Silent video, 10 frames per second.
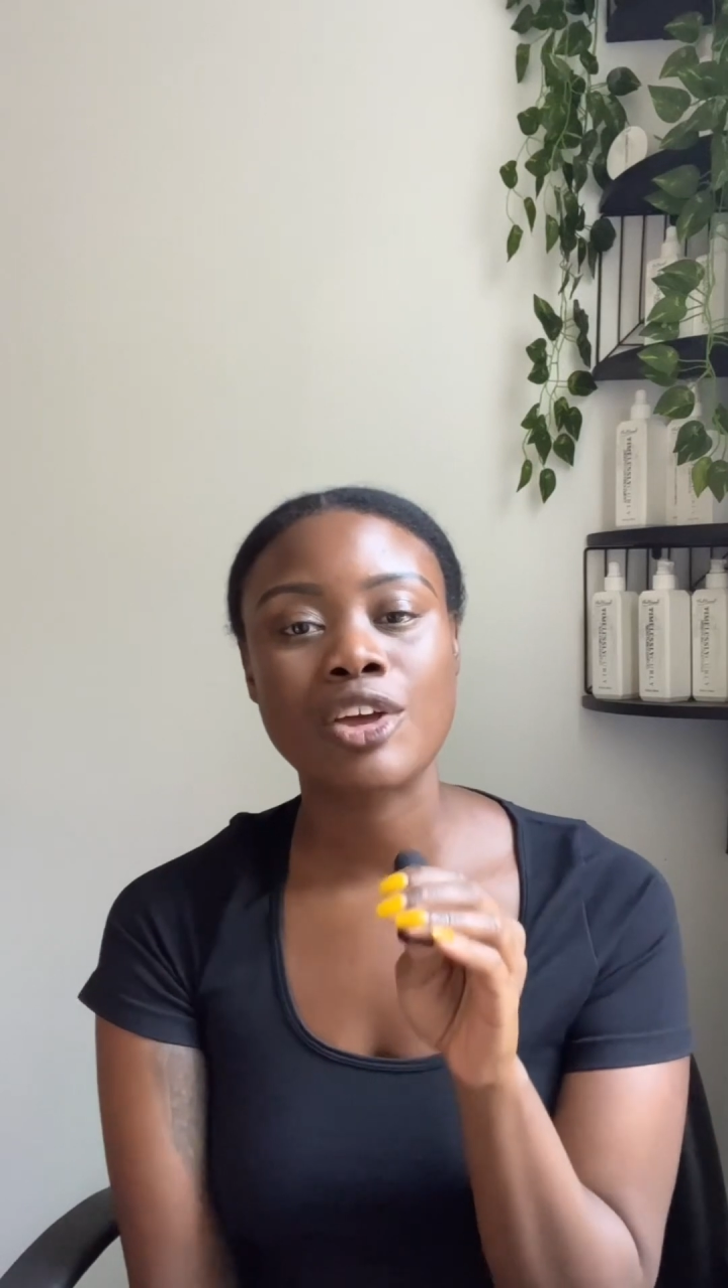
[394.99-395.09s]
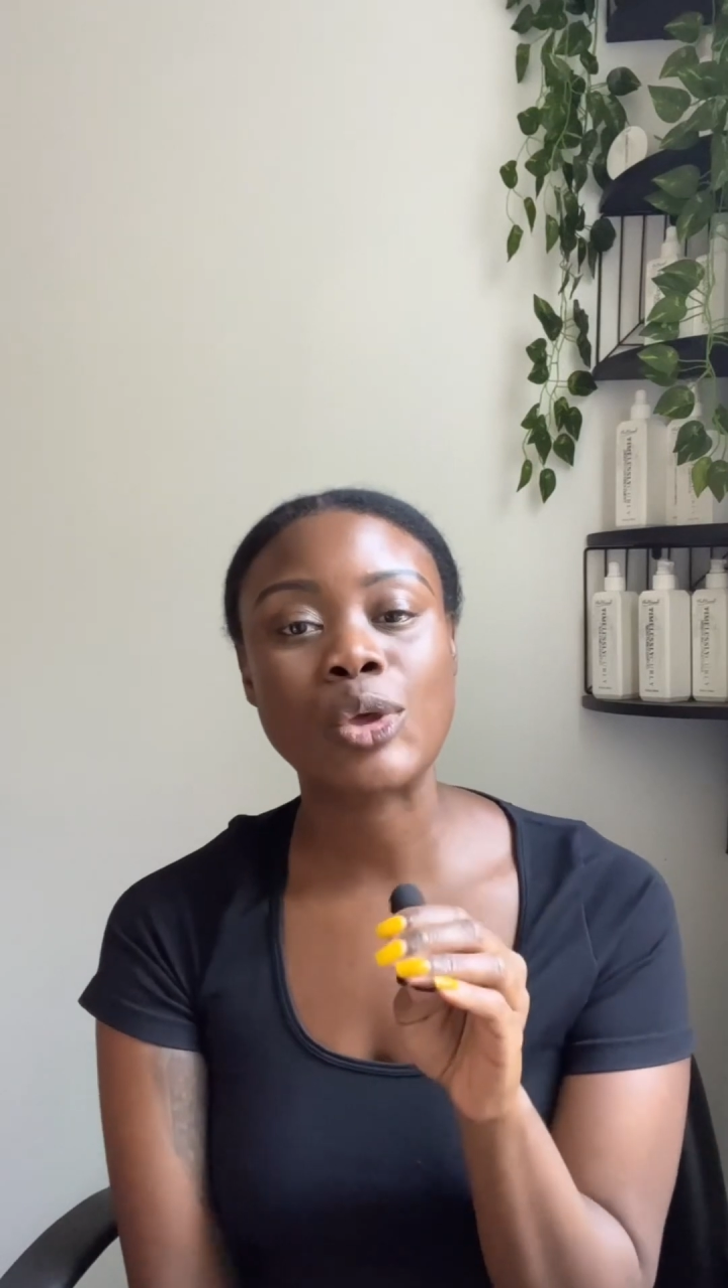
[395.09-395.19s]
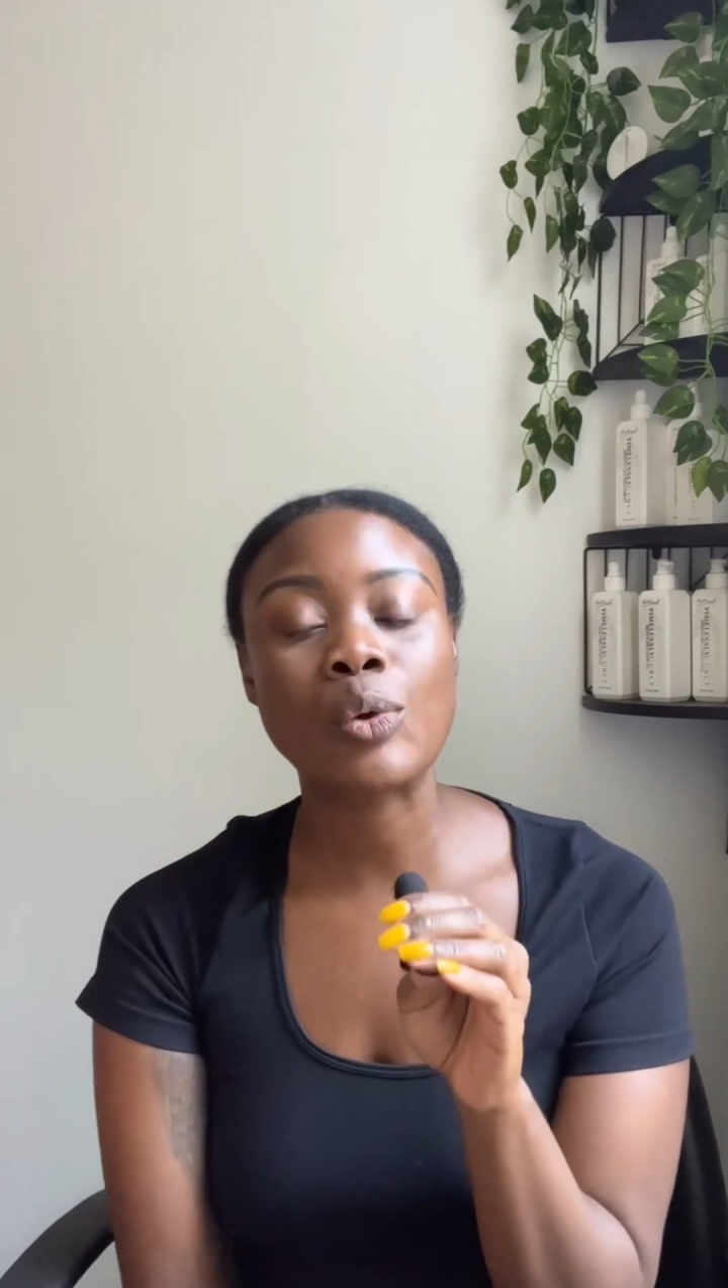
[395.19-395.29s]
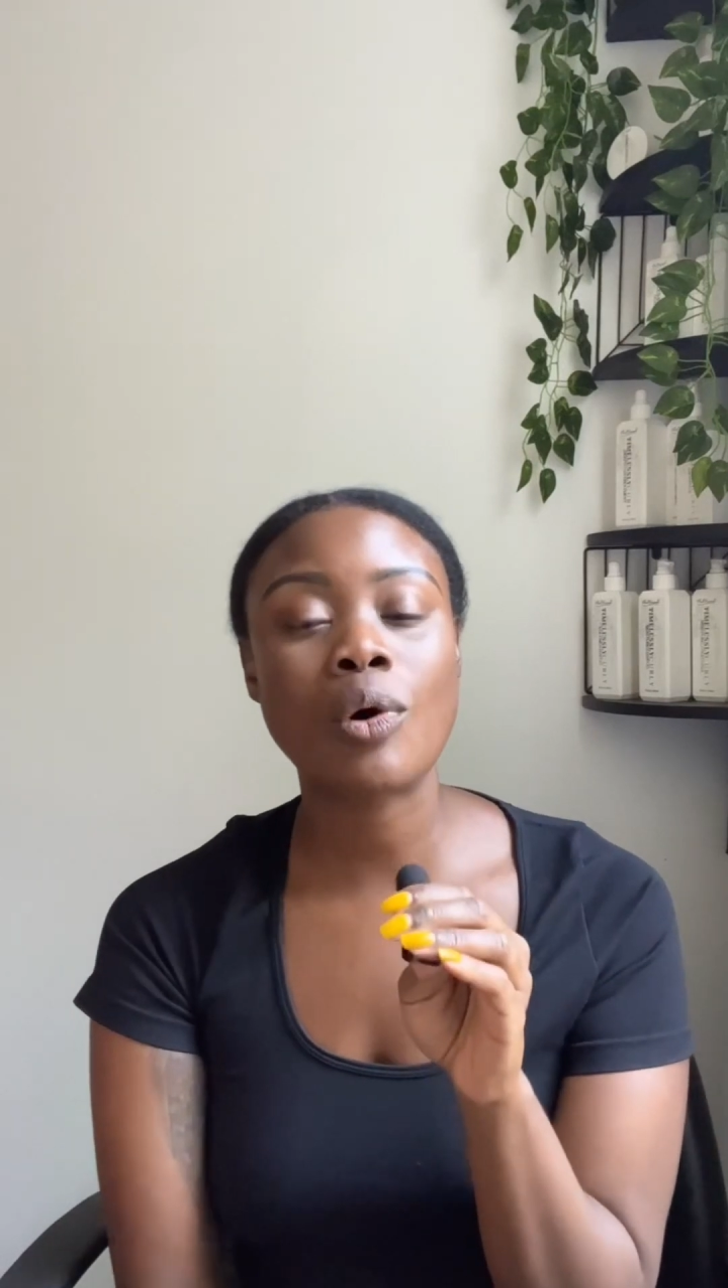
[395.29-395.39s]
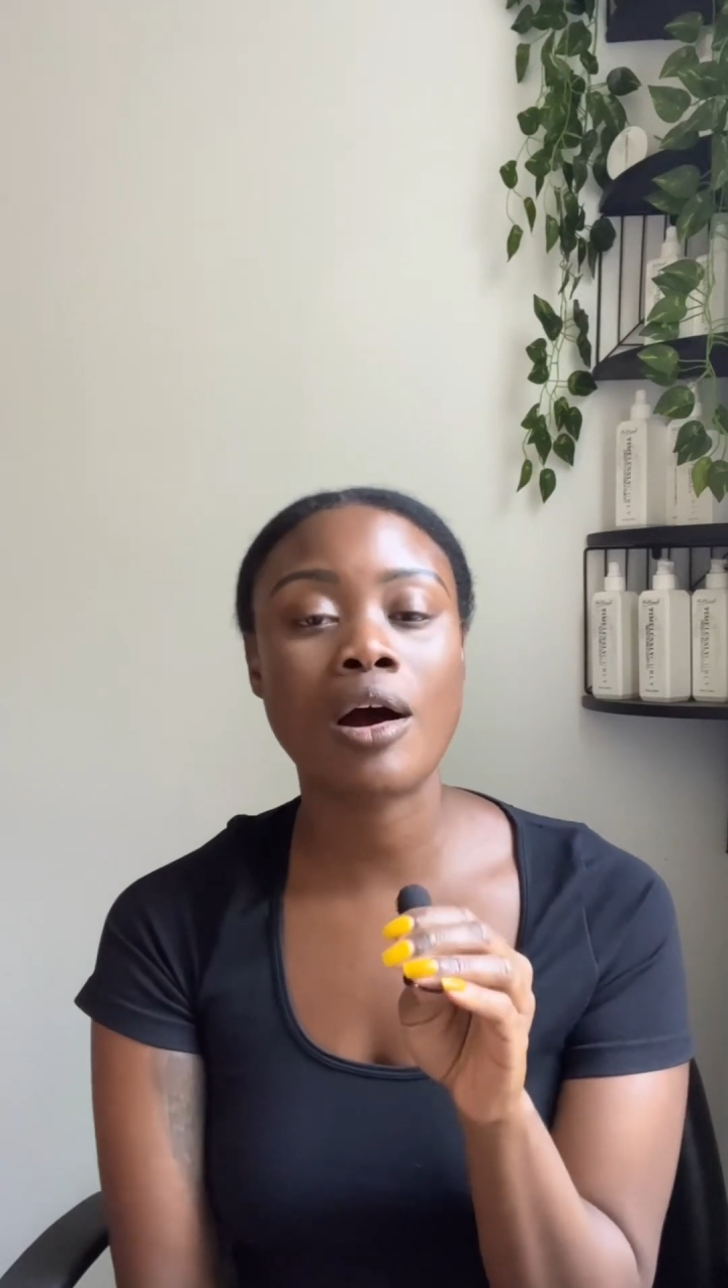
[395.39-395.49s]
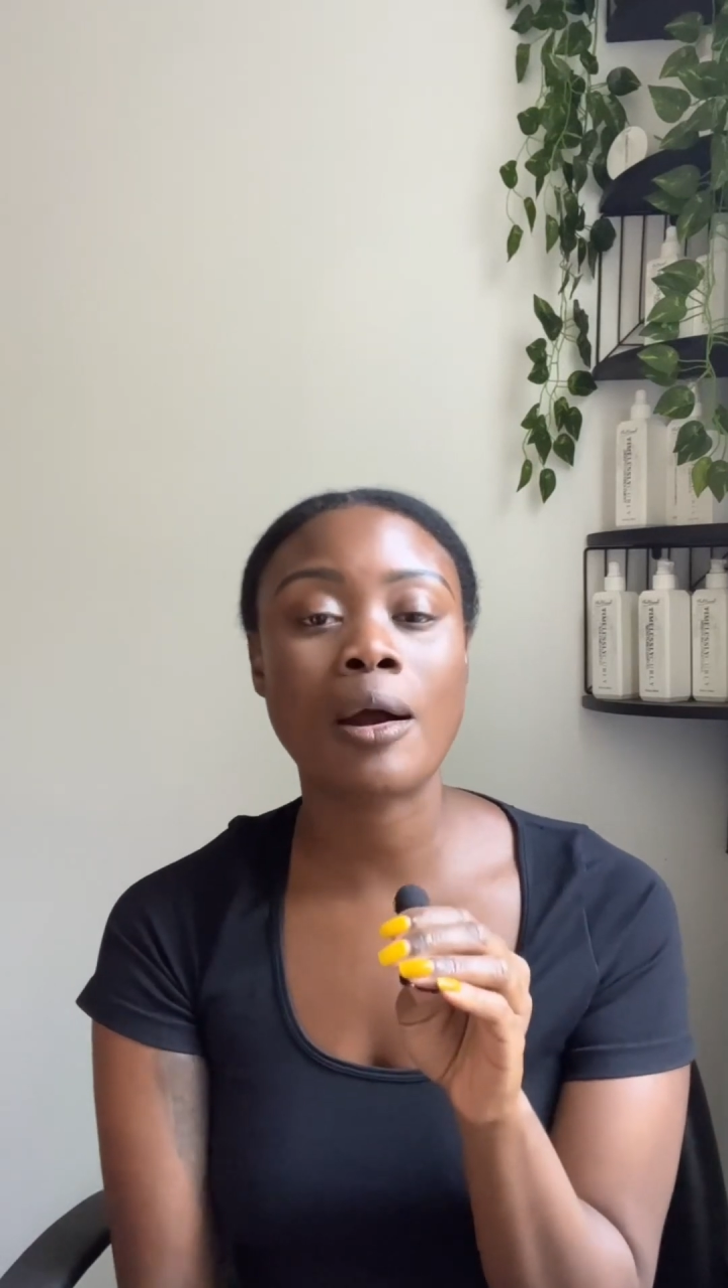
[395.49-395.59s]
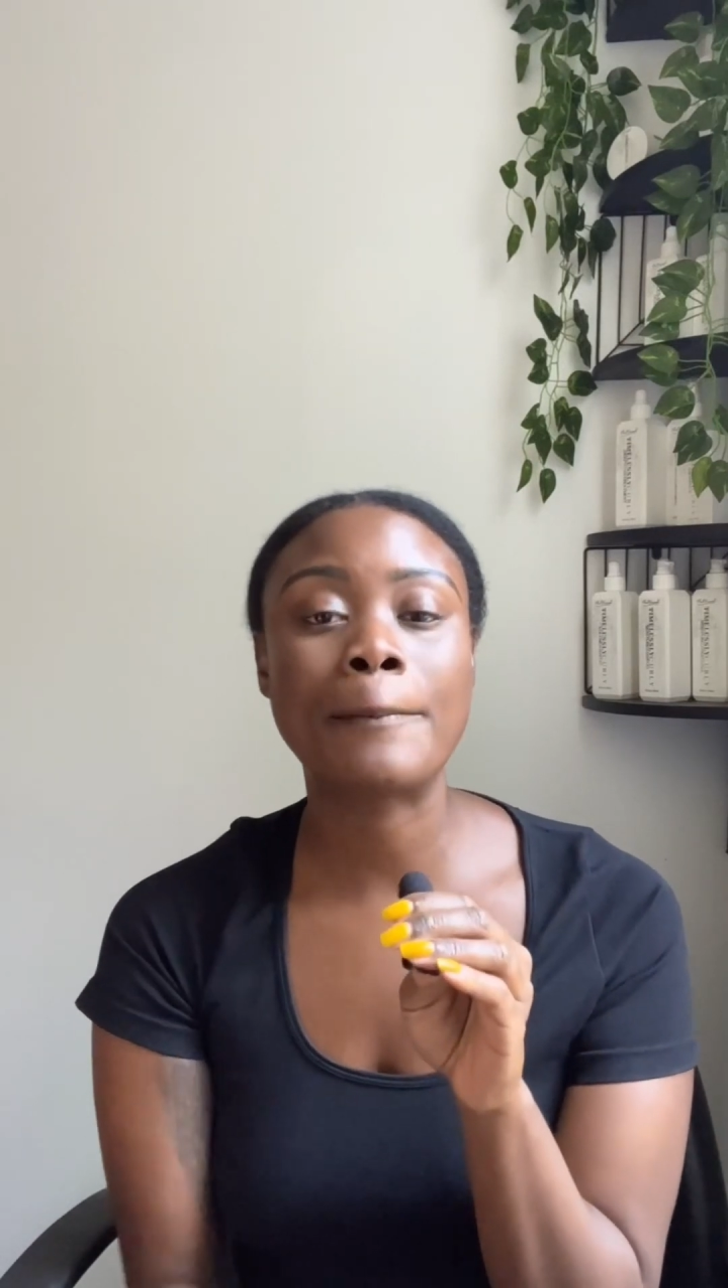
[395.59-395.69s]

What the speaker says: you are